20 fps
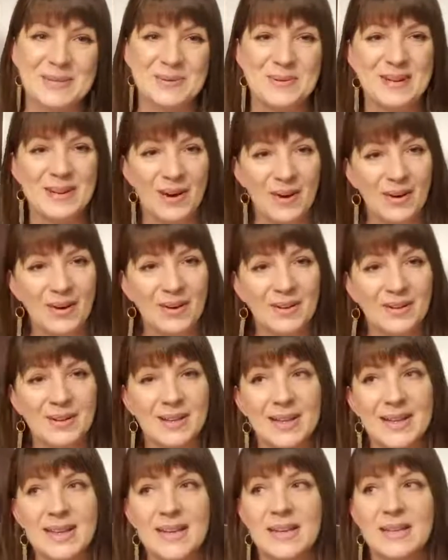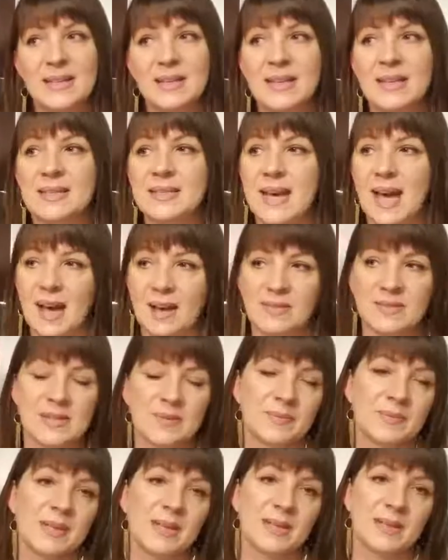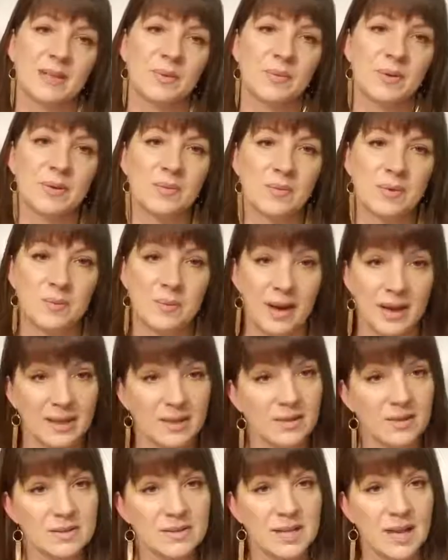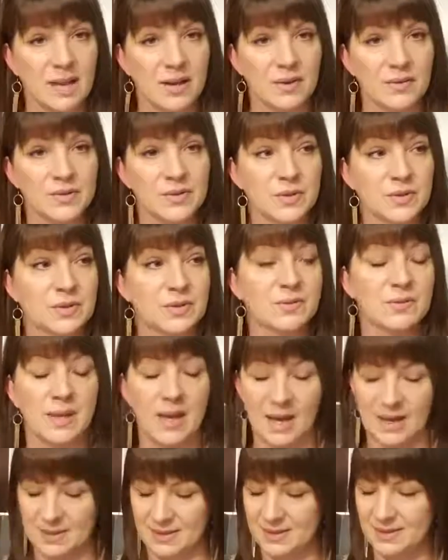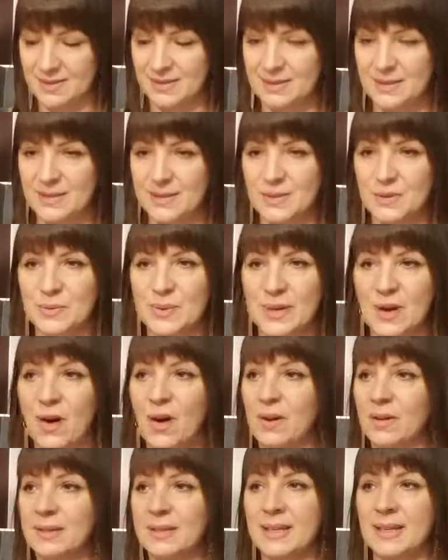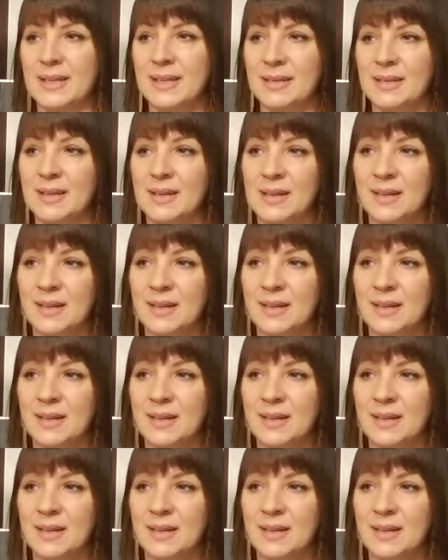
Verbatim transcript: Do we all need to have something that we remind ourselves? Yes. Do we all need